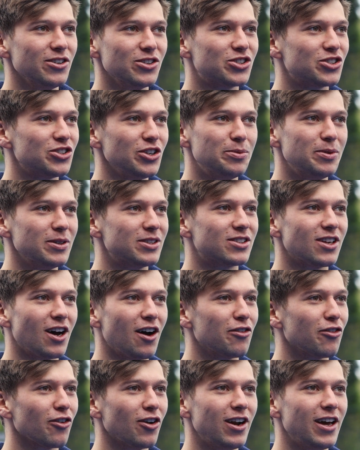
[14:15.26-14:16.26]
stupid
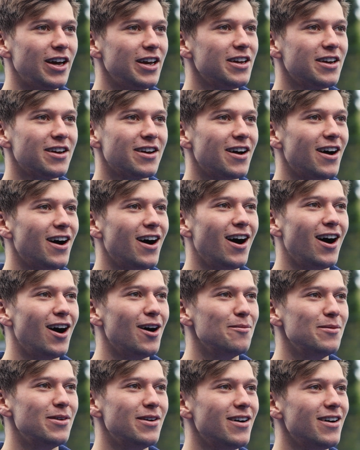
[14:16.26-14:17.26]
stuff really.
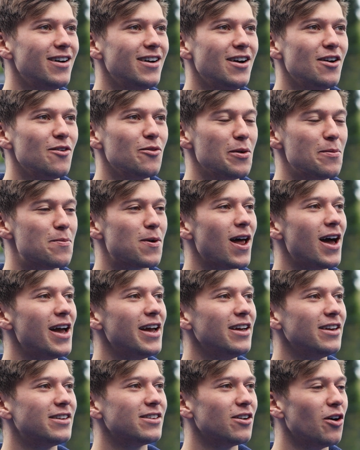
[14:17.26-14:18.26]
We
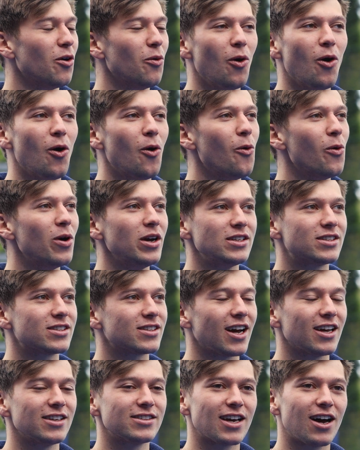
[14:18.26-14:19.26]
played, what always
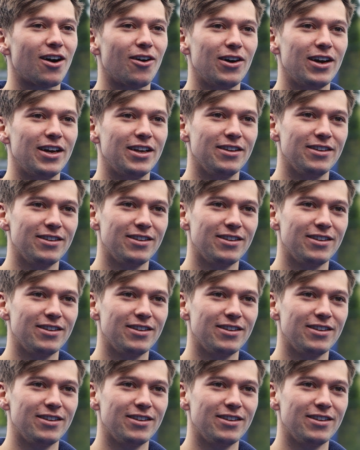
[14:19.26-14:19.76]
stands out